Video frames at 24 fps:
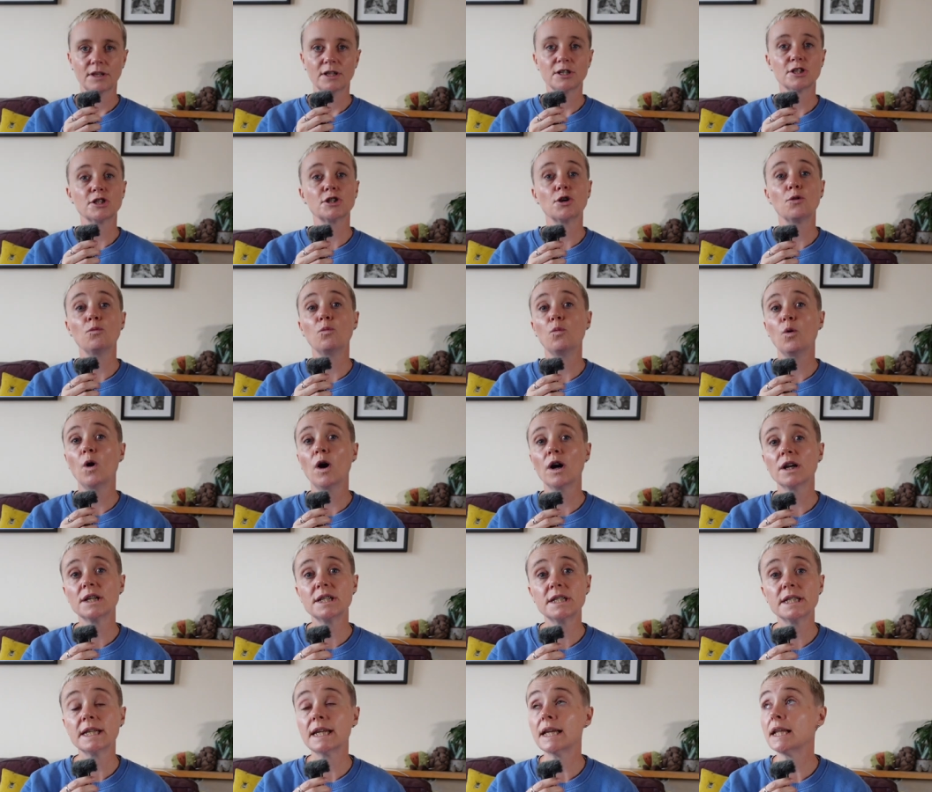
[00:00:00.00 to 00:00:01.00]
So
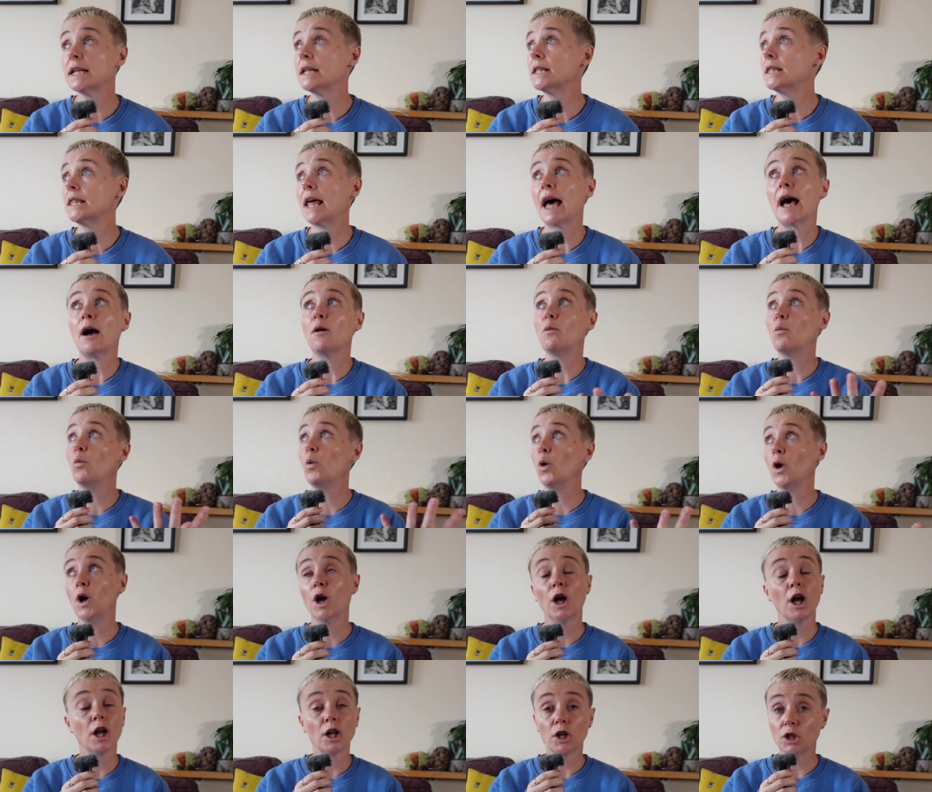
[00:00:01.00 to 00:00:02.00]
what did that
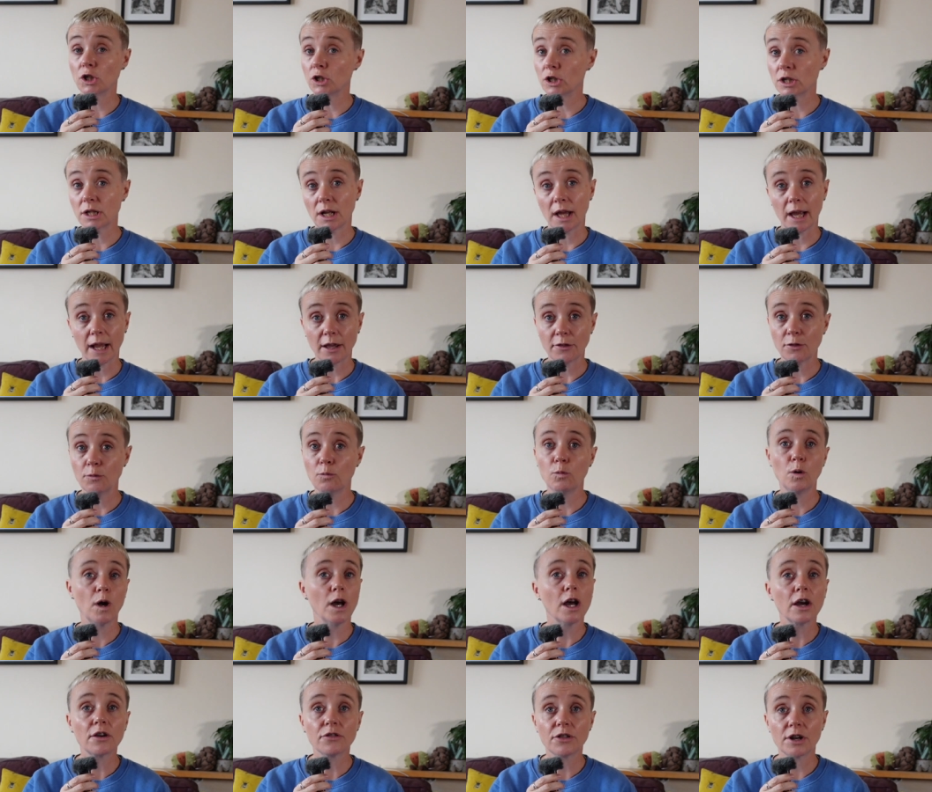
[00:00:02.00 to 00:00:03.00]
work look like? The
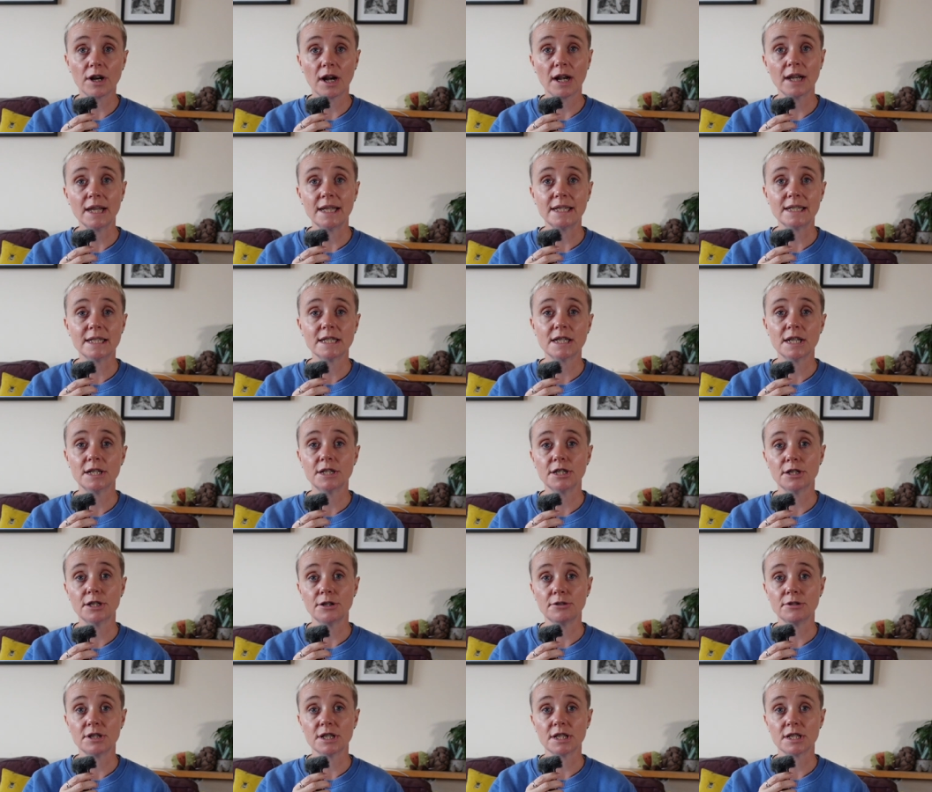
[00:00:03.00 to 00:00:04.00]
work that I needed to do
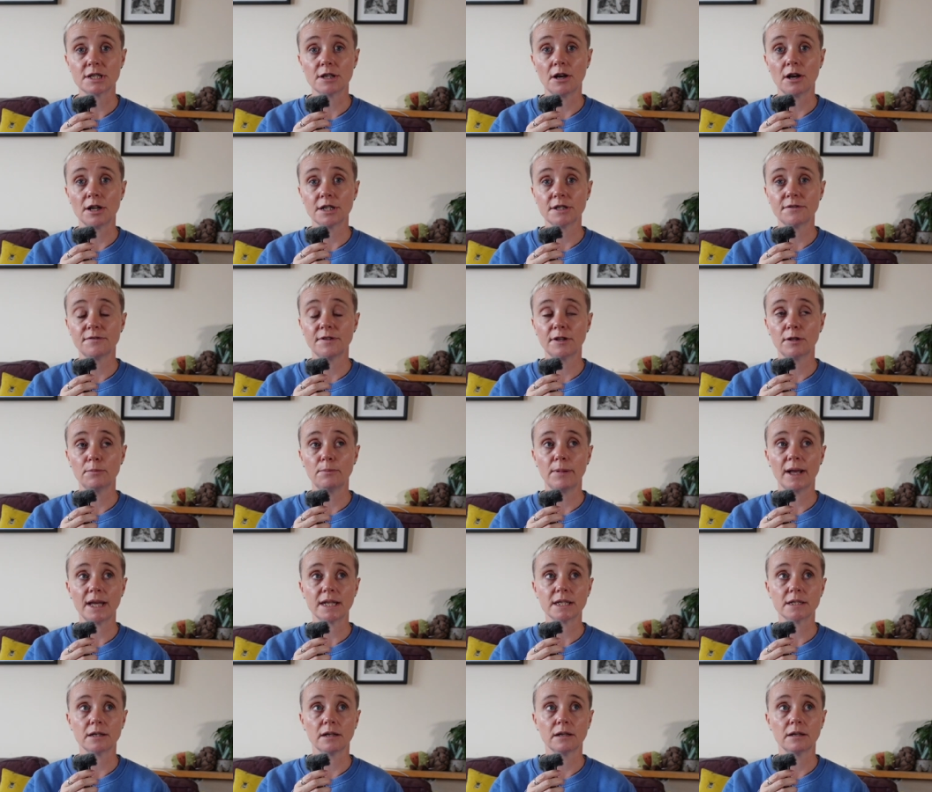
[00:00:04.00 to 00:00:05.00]
to start to feel
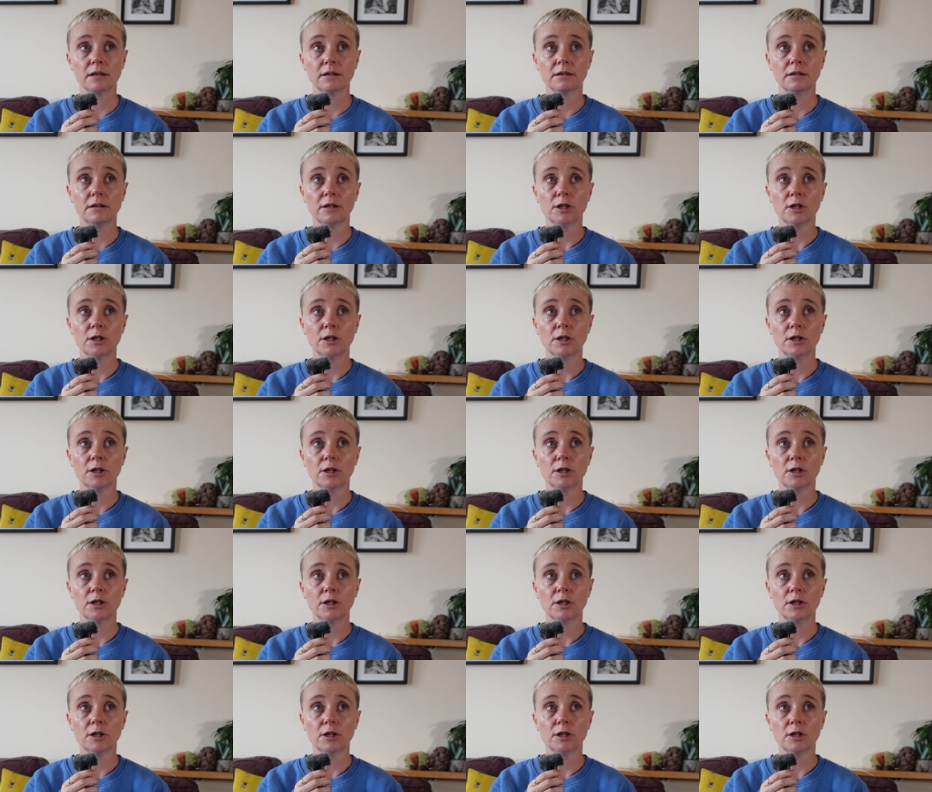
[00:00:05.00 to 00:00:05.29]
better?